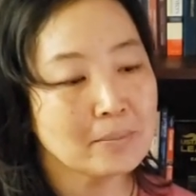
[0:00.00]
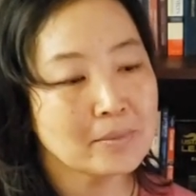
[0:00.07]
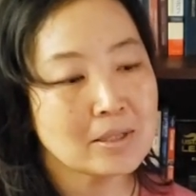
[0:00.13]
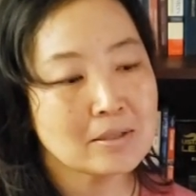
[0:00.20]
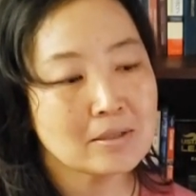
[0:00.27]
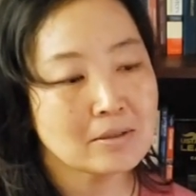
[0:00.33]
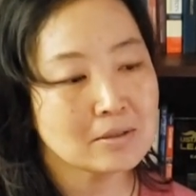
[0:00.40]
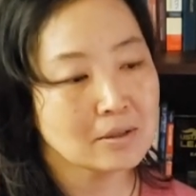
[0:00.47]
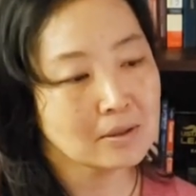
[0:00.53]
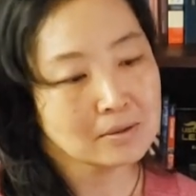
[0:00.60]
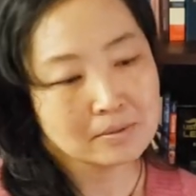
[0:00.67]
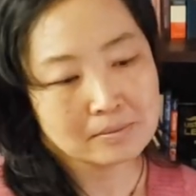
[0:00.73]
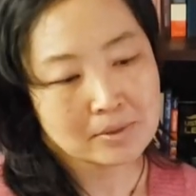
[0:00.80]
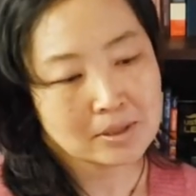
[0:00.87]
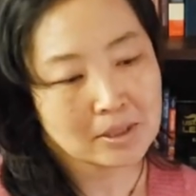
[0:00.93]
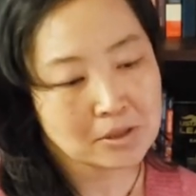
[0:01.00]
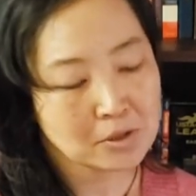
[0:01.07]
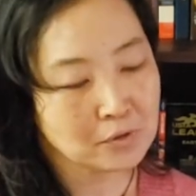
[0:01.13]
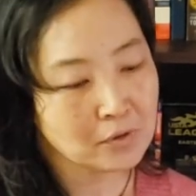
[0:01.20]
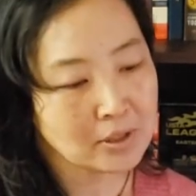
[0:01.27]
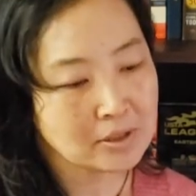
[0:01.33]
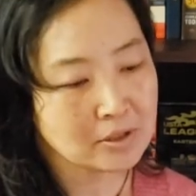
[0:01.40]
This is such a
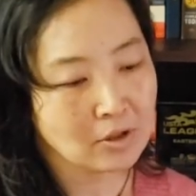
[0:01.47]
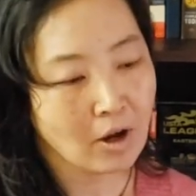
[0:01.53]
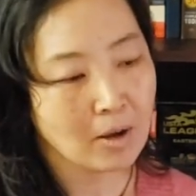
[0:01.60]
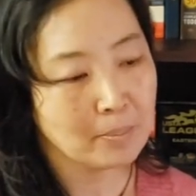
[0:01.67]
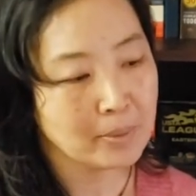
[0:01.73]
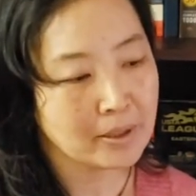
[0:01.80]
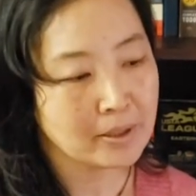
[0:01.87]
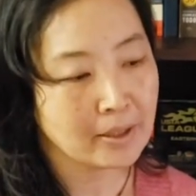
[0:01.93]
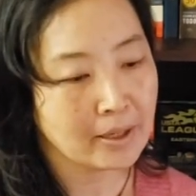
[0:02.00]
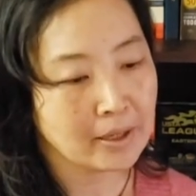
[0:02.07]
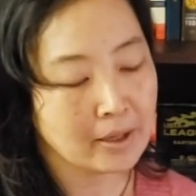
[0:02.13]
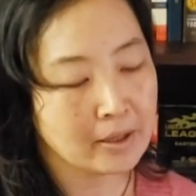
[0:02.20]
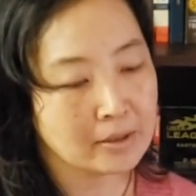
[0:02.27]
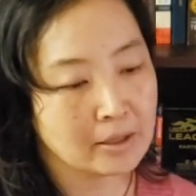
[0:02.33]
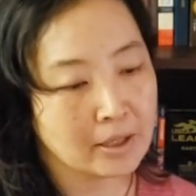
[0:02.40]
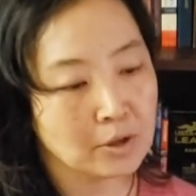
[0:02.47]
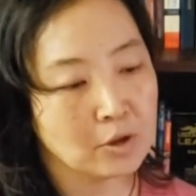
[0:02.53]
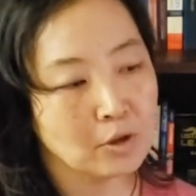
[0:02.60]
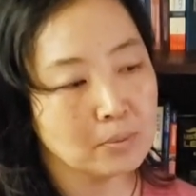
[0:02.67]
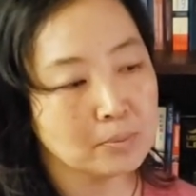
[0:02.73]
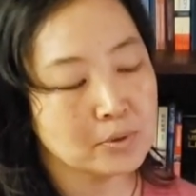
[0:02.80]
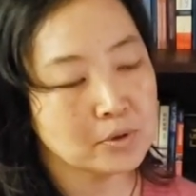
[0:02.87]
fun topic, and I
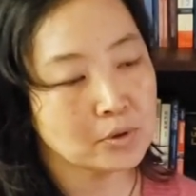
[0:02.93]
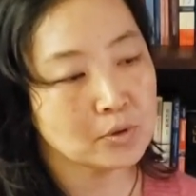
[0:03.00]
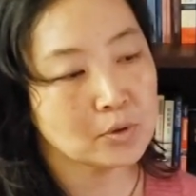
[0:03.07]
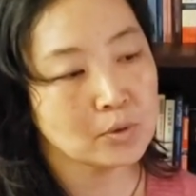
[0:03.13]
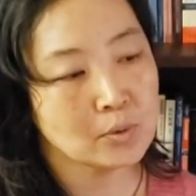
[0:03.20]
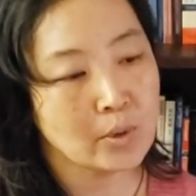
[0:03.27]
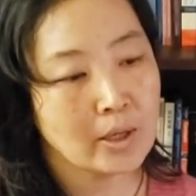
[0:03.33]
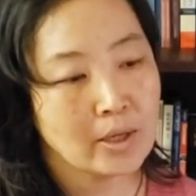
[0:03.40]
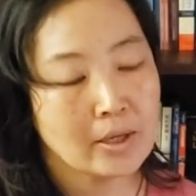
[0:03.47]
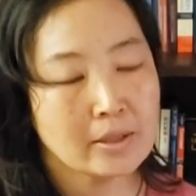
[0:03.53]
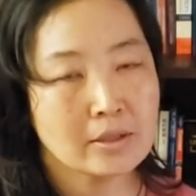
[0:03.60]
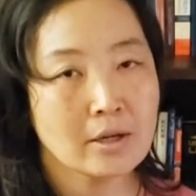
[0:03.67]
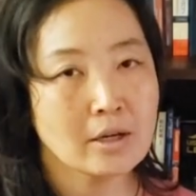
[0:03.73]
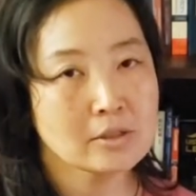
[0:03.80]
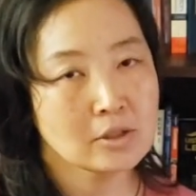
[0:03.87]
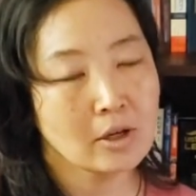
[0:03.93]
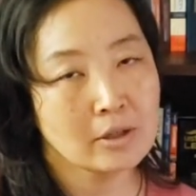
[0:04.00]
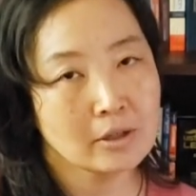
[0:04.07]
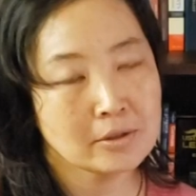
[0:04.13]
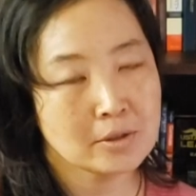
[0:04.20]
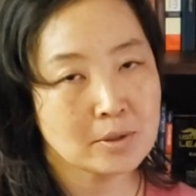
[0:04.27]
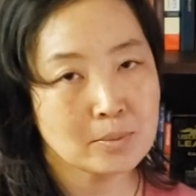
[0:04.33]
hope to touch
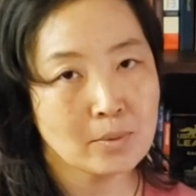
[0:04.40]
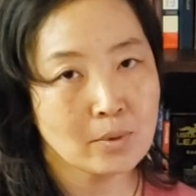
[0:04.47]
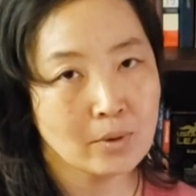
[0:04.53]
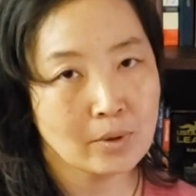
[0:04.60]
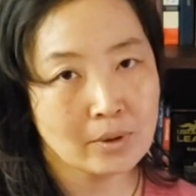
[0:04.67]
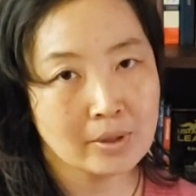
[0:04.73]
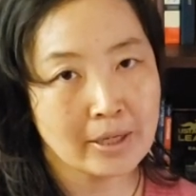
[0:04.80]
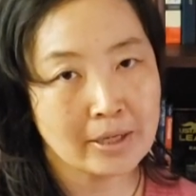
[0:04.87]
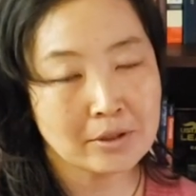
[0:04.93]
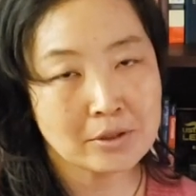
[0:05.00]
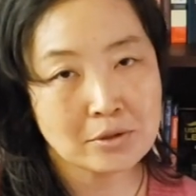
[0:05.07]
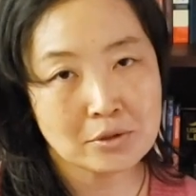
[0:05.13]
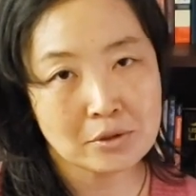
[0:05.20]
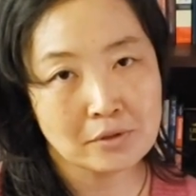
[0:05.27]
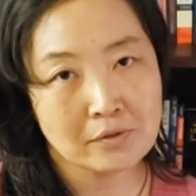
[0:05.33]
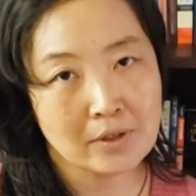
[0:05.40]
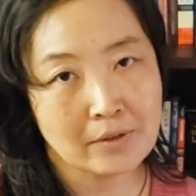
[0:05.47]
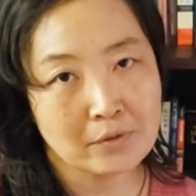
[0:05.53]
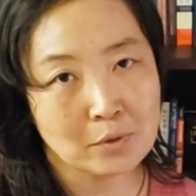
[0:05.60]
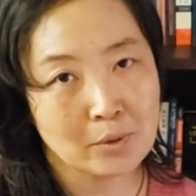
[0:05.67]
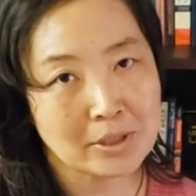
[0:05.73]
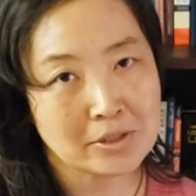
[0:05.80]
on it some more later. So if you
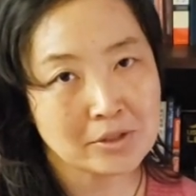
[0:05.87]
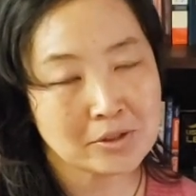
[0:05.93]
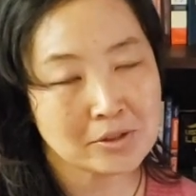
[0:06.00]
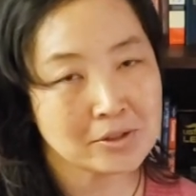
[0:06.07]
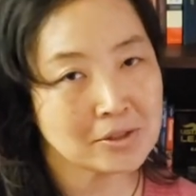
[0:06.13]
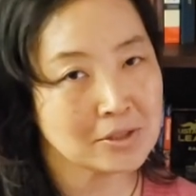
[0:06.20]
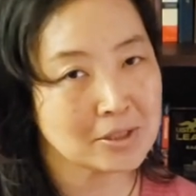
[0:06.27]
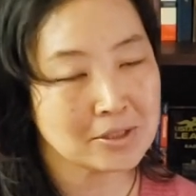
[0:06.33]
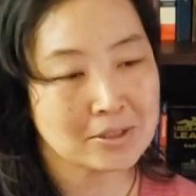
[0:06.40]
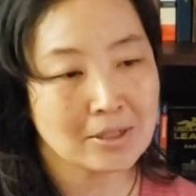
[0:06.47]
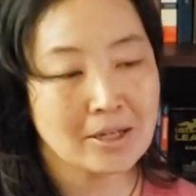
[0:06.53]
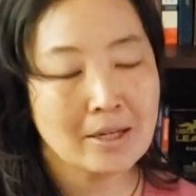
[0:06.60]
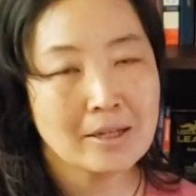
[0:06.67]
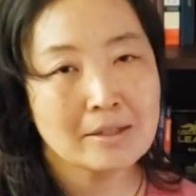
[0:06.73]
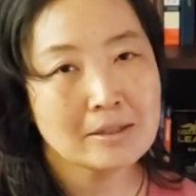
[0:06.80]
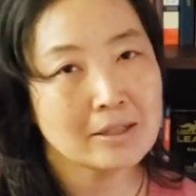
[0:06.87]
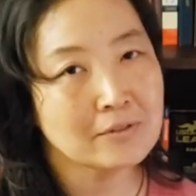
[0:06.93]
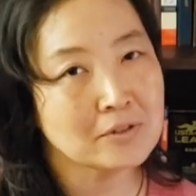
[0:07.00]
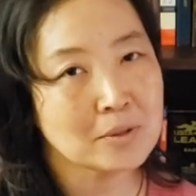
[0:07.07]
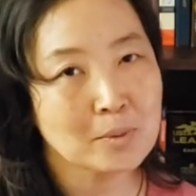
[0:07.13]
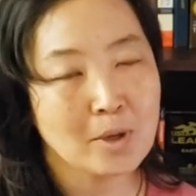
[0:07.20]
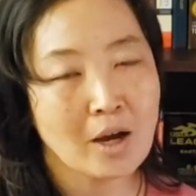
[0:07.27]
have questions, just leave
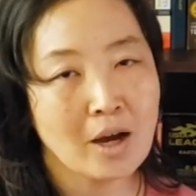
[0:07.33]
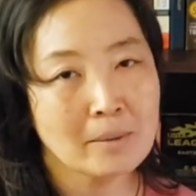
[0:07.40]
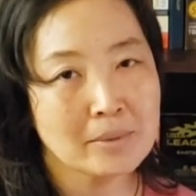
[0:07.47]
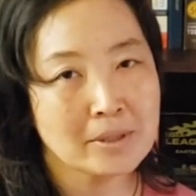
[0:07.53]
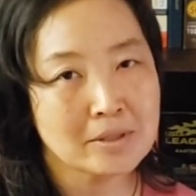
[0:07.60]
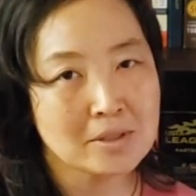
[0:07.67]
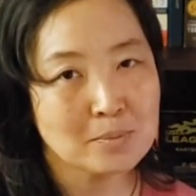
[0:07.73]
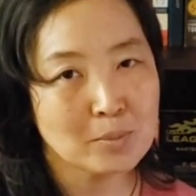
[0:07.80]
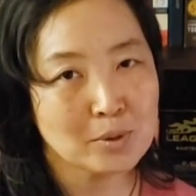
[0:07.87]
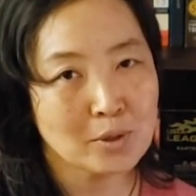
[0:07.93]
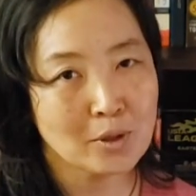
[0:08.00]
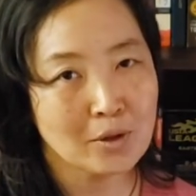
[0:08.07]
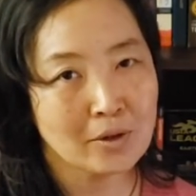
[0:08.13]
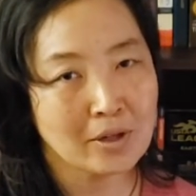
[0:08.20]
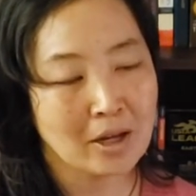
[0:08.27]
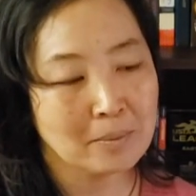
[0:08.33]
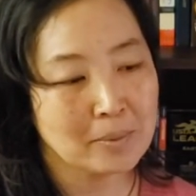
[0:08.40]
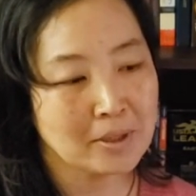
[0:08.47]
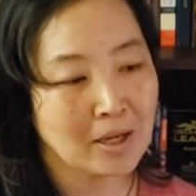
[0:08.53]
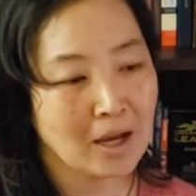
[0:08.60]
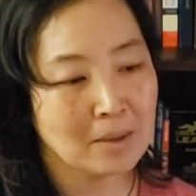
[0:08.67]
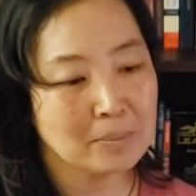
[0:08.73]
some comments below, and I'd
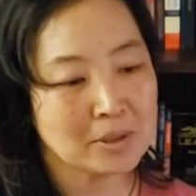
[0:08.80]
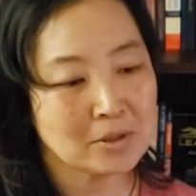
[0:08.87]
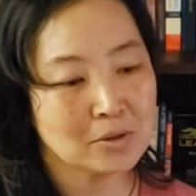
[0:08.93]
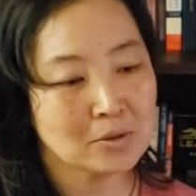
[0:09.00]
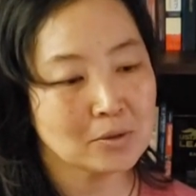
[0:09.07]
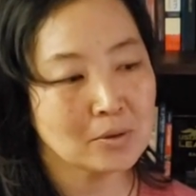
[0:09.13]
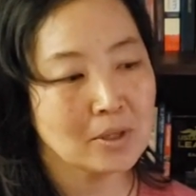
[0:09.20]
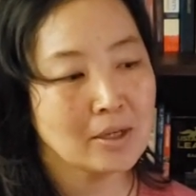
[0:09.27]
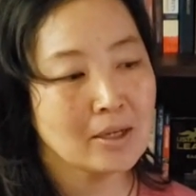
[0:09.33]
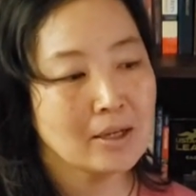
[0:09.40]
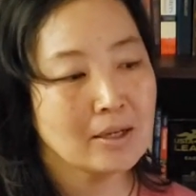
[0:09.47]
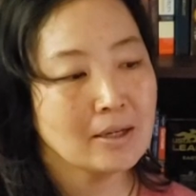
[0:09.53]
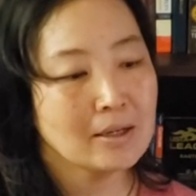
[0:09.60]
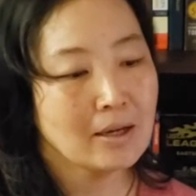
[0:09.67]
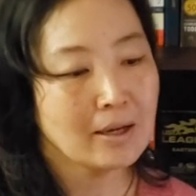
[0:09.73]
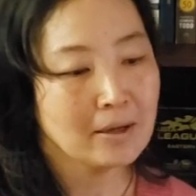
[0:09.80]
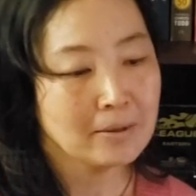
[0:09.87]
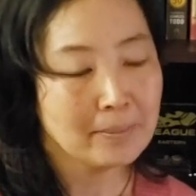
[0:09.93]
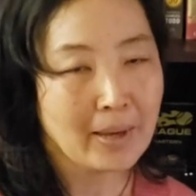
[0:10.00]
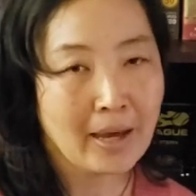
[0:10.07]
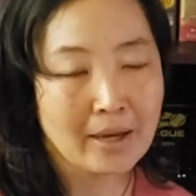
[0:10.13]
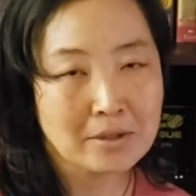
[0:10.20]
be happy to
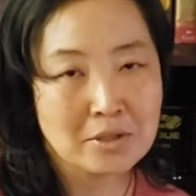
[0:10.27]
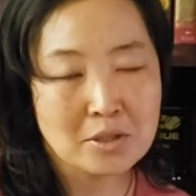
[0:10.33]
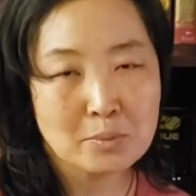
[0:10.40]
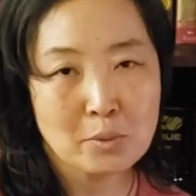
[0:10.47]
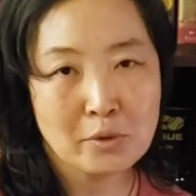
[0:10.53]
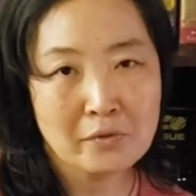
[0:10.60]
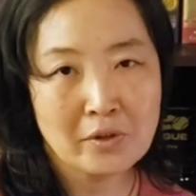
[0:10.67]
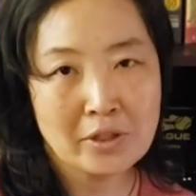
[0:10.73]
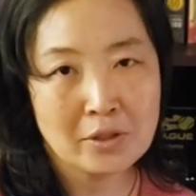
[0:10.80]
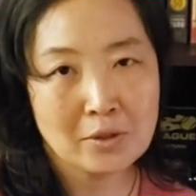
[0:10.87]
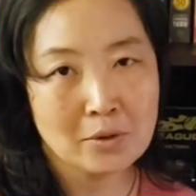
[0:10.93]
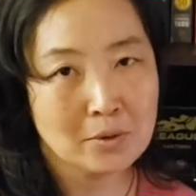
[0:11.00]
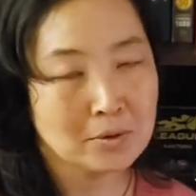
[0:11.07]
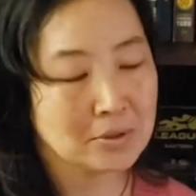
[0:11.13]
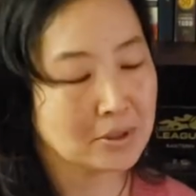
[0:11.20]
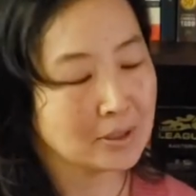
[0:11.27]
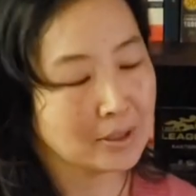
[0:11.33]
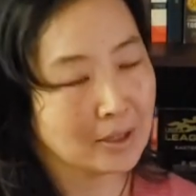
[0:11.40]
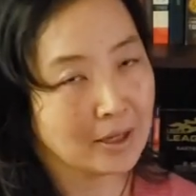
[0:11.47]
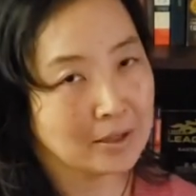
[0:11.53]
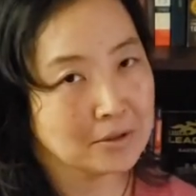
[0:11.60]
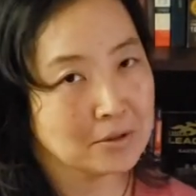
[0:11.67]
add some more videos and
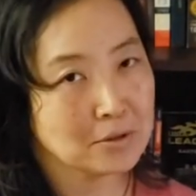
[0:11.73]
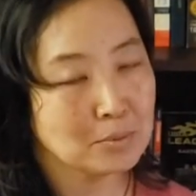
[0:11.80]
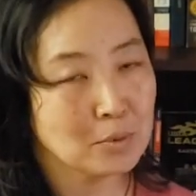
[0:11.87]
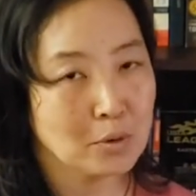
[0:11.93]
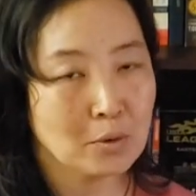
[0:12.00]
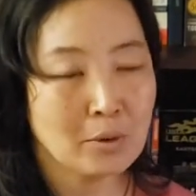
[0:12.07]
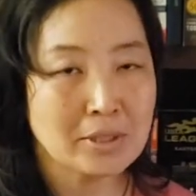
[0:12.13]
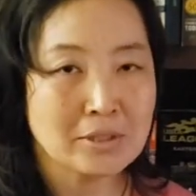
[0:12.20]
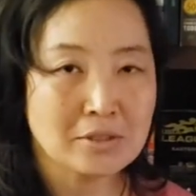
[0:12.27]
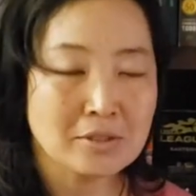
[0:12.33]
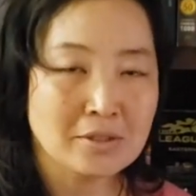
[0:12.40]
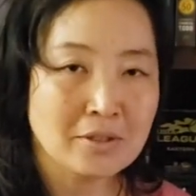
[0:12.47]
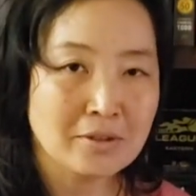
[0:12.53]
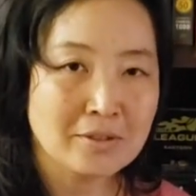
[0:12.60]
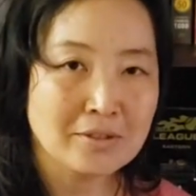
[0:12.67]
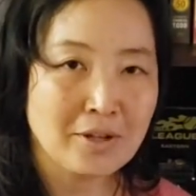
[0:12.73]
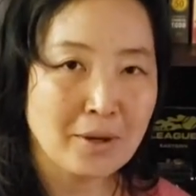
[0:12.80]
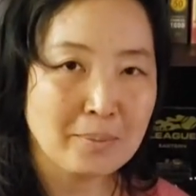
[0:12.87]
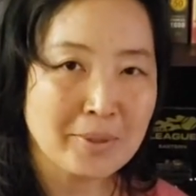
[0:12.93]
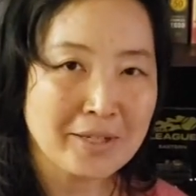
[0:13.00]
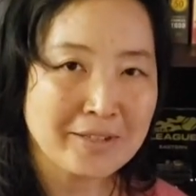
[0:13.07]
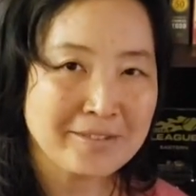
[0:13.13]
answer more questions on the
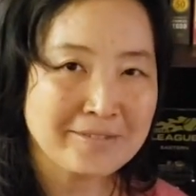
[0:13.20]
topic.